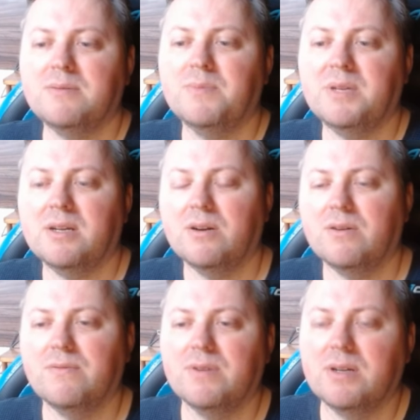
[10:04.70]
me
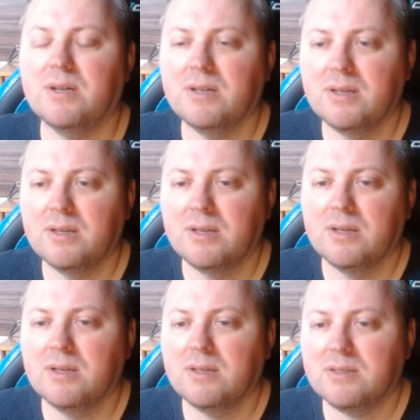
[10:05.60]
of
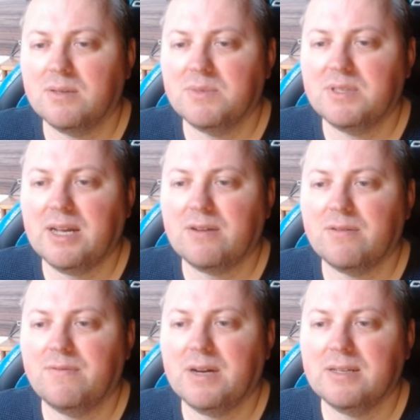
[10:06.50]
some
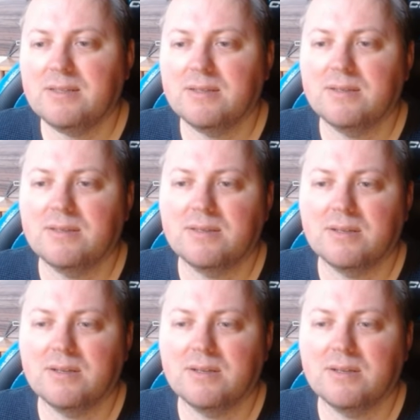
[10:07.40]
sacrifices